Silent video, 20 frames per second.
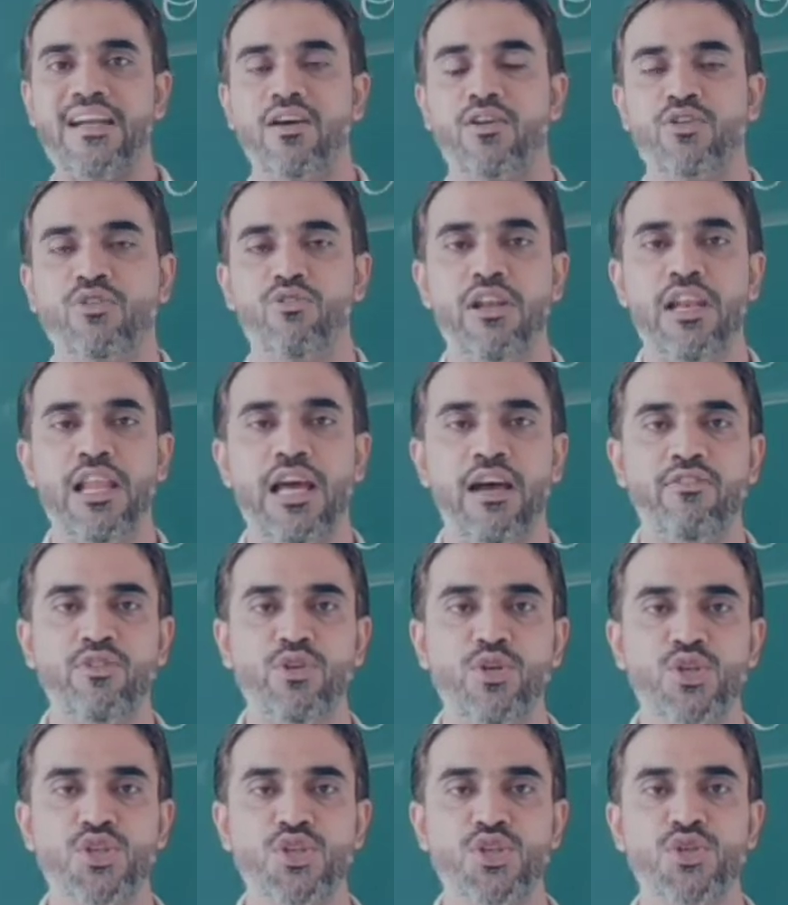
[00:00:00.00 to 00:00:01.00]
or you will have
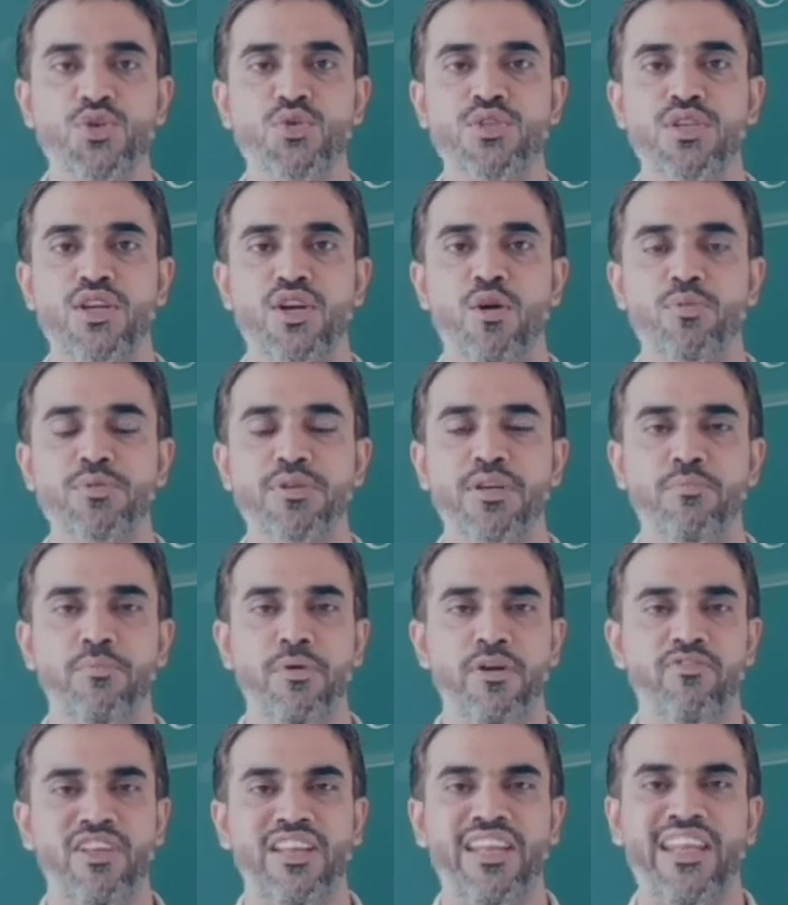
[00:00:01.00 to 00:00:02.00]
to choose an option
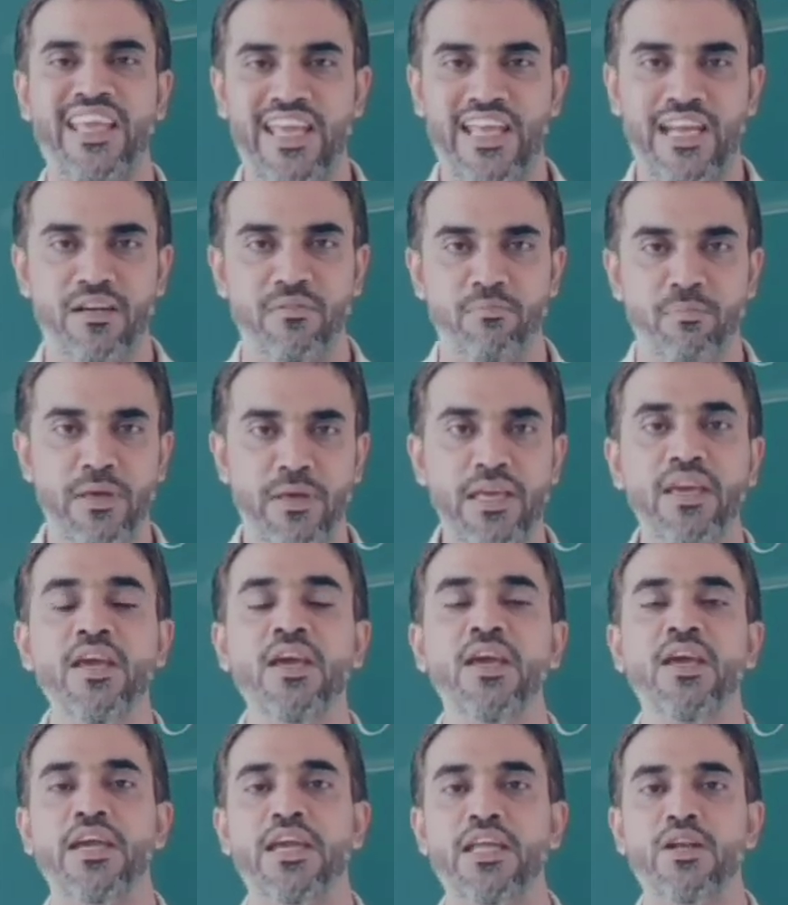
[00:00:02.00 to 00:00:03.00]
between A and B,
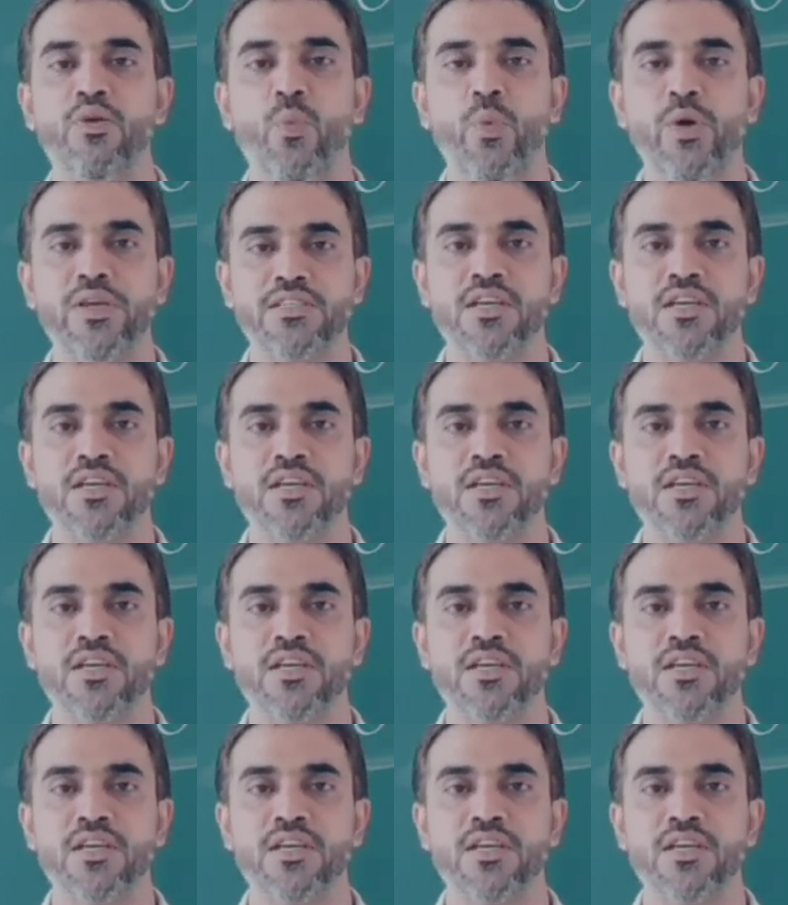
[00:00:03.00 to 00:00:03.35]
in which